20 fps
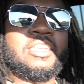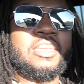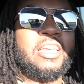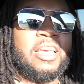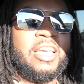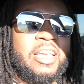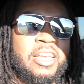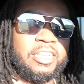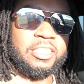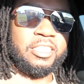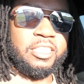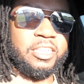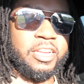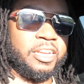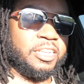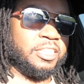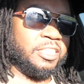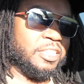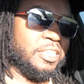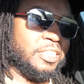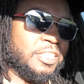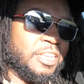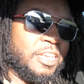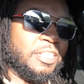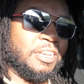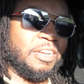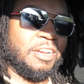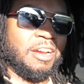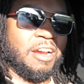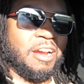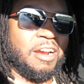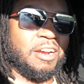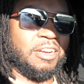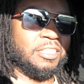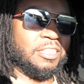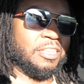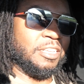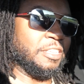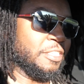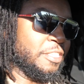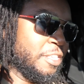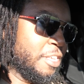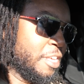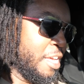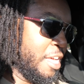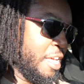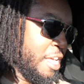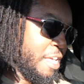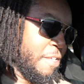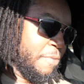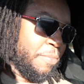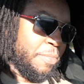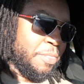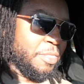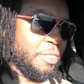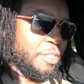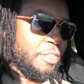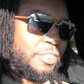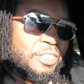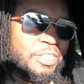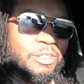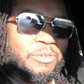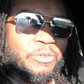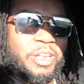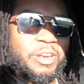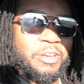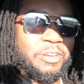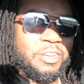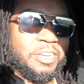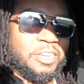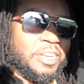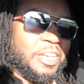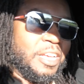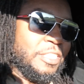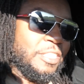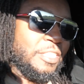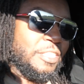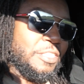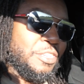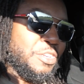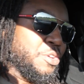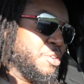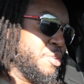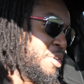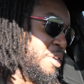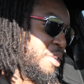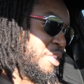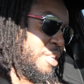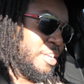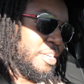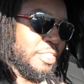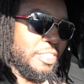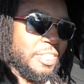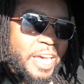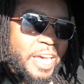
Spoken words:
as sexy as other cars. It's, the silhouette on here doesn't do it. Like, it's a